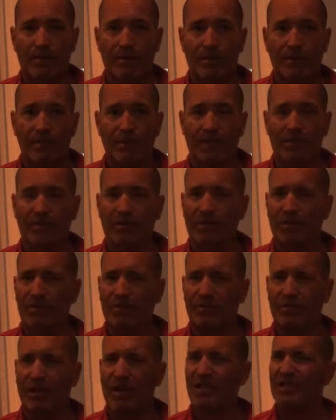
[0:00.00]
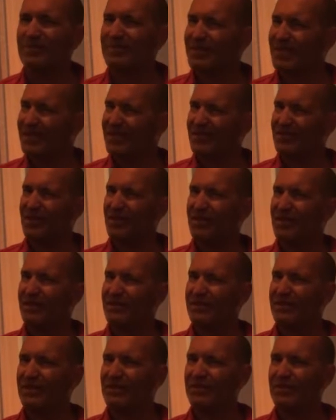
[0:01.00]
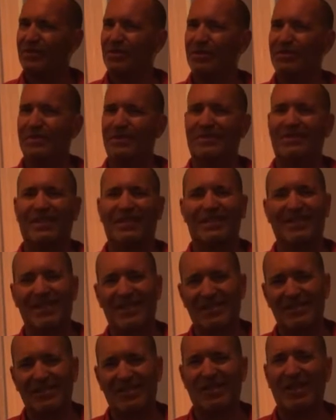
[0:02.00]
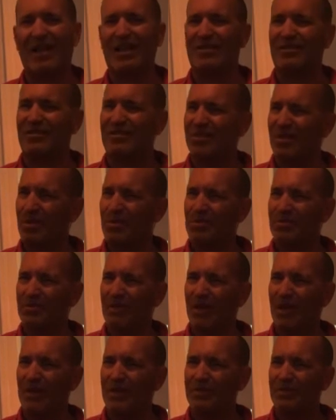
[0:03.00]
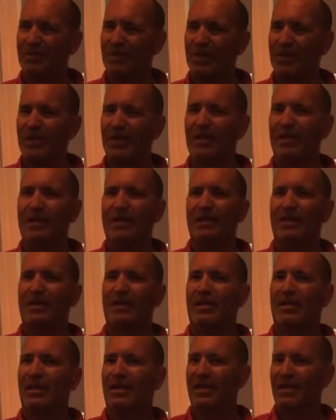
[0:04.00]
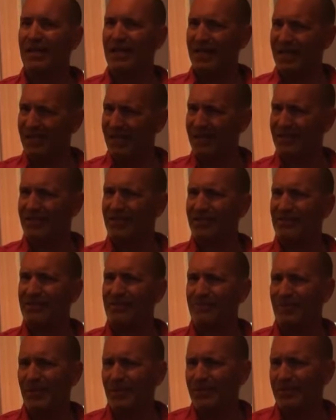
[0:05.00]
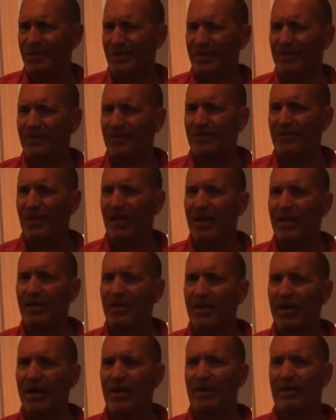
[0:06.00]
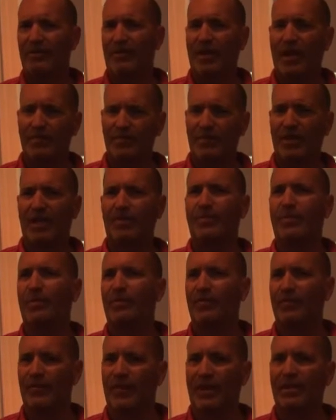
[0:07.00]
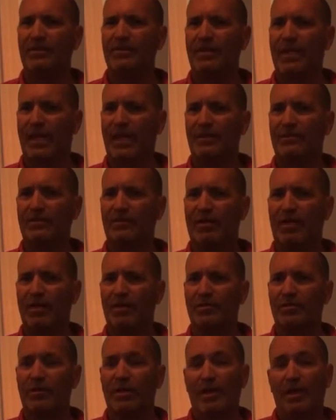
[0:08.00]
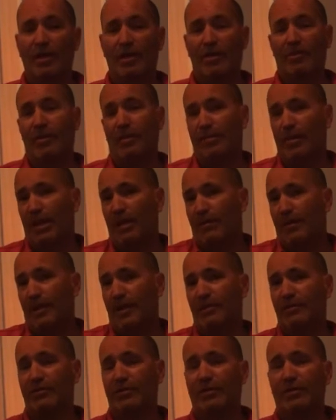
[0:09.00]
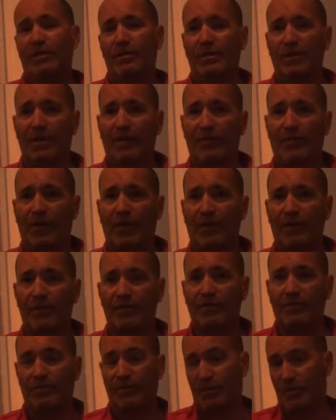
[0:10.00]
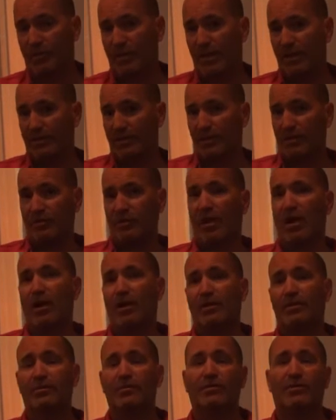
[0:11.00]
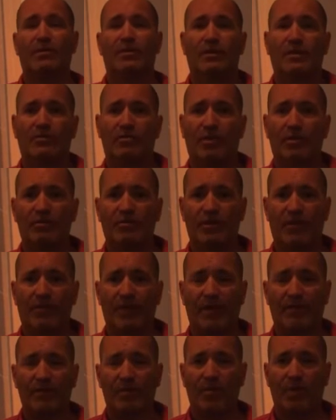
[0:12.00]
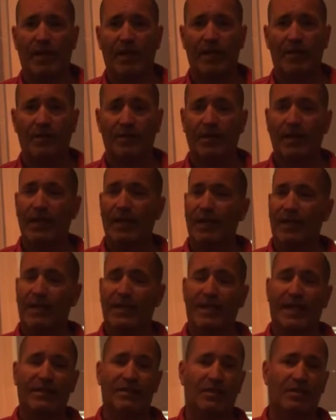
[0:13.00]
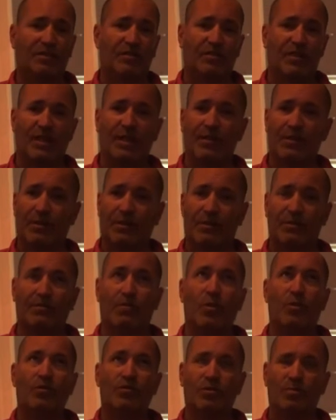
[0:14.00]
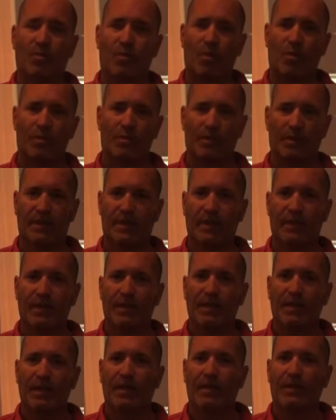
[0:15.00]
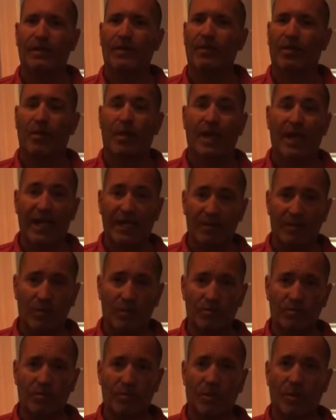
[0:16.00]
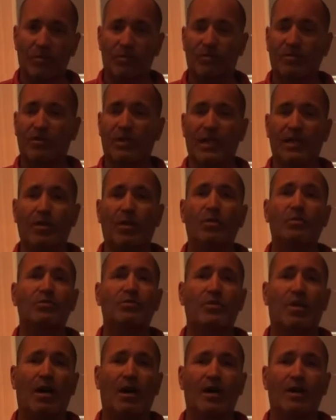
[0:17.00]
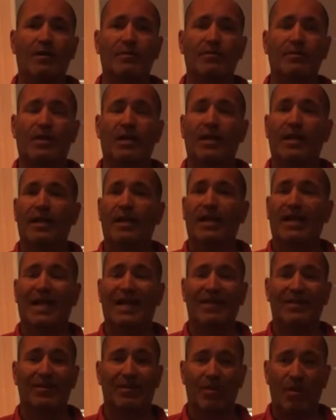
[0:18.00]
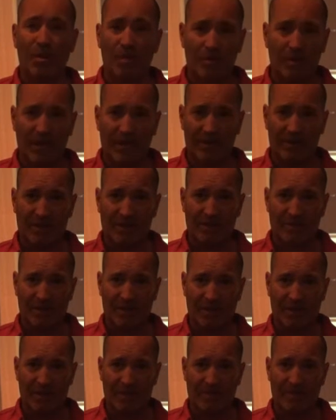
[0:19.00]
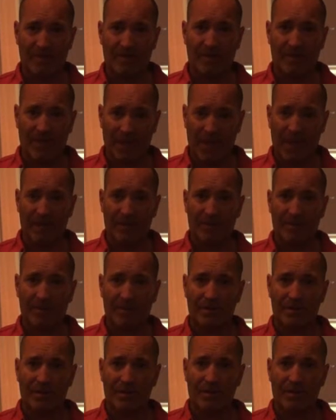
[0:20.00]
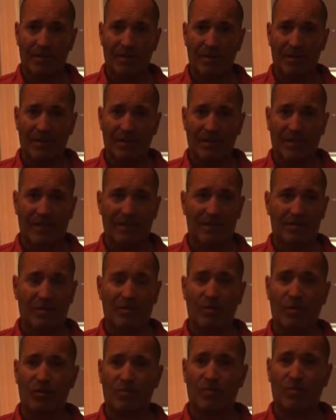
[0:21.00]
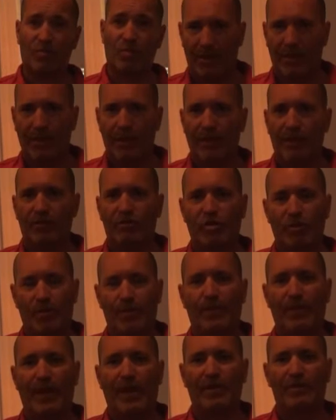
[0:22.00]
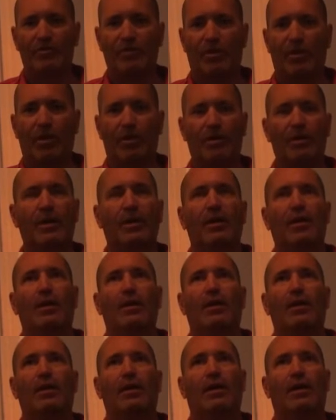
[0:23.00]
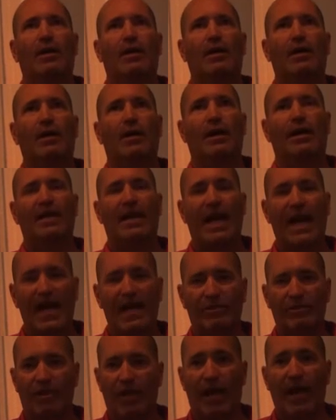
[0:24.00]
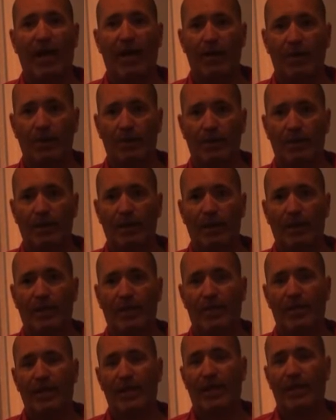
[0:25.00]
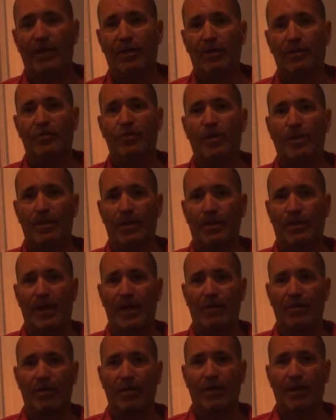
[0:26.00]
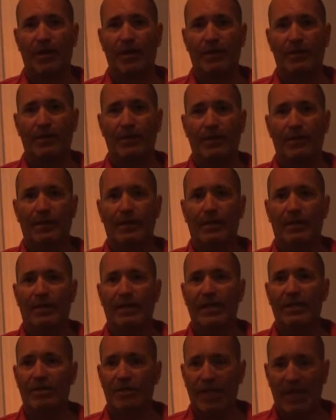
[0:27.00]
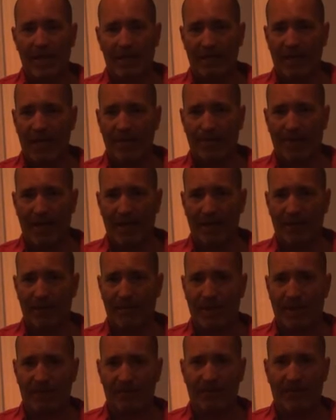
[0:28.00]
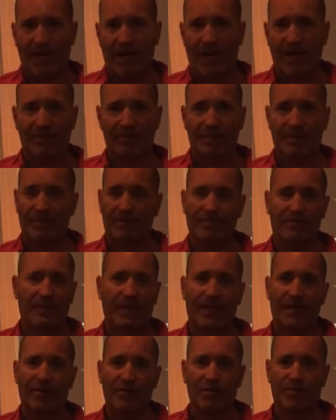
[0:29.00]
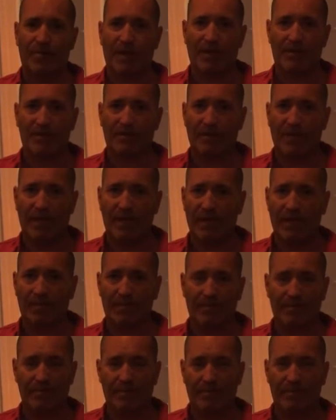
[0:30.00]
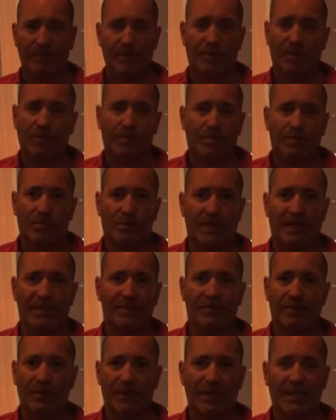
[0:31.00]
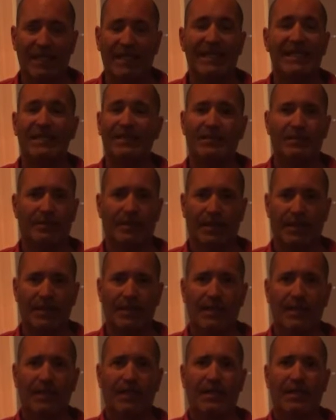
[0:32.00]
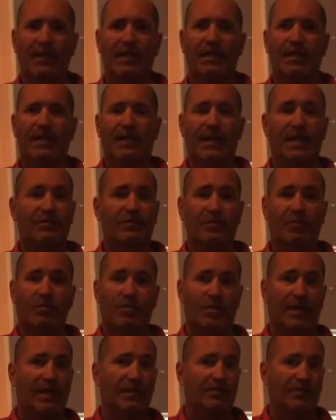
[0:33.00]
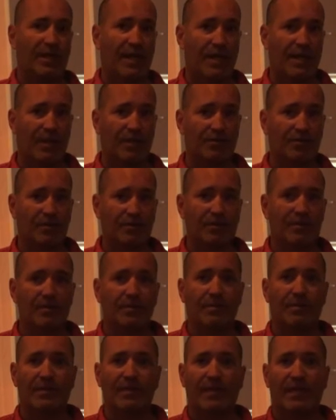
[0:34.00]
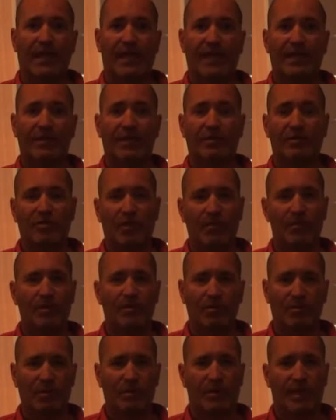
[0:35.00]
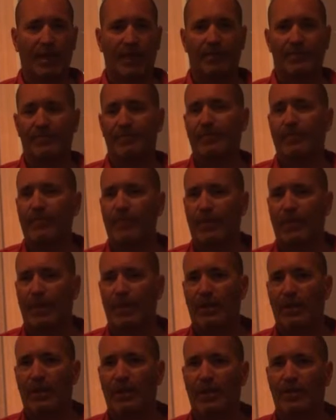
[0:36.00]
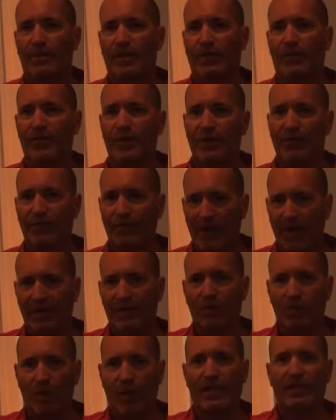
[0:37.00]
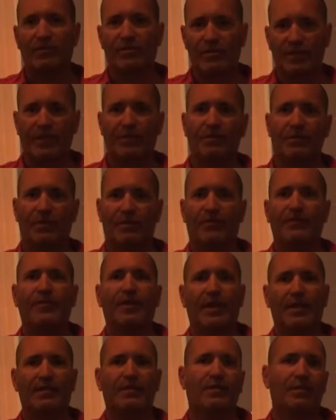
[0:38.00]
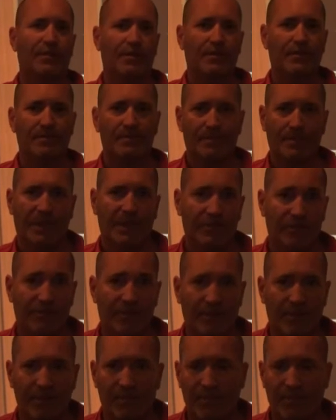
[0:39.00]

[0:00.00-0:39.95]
He's got some good songs, but then you start listening to him and it's like, there's a lot of slow songs in his music. There's not a lot of up-tempo, fun dance songs, but maybe it's a good enough artist just because of the songs. It's all stuff you have to weigh out. Can the singer, most importantly, you know, hit those notes, sing those songs, and look like the singer from the band? That's the most important. Tribute bands are a cash cow. You get a good tribute band going, each guy in that band can make $500 to $800 a night, you know, easily. And that's a great side hustle, and it's something you should look at if you can find the right singer to fit, you know. That's very